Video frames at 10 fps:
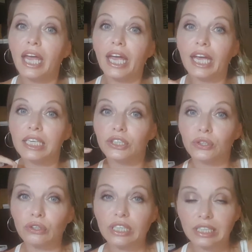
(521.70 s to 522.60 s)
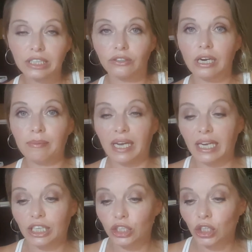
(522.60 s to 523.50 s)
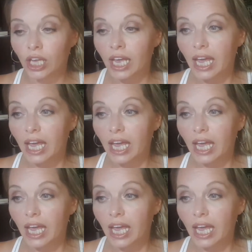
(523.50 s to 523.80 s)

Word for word: and your Instagram handle.